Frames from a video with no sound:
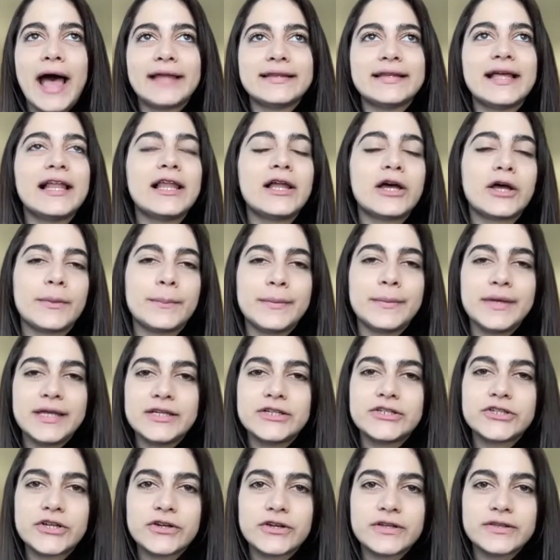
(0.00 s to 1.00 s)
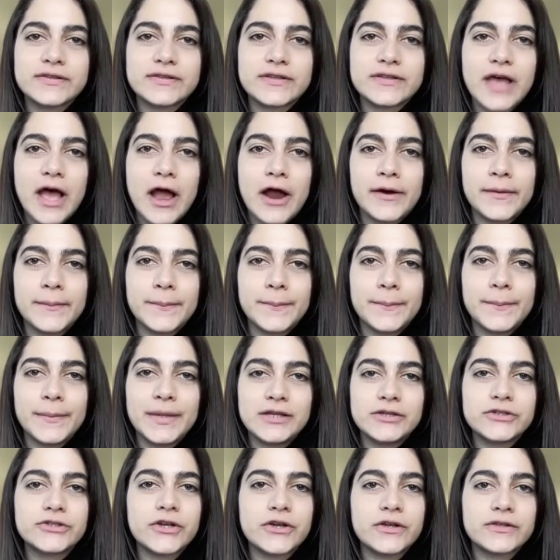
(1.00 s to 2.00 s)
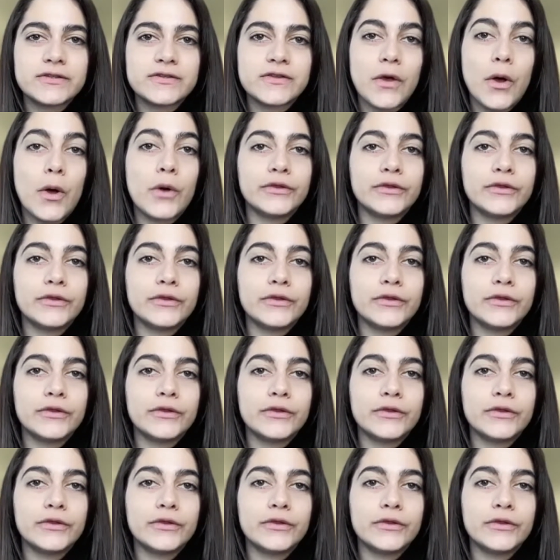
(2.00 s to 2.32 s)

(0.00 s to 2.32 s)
analog missions are missions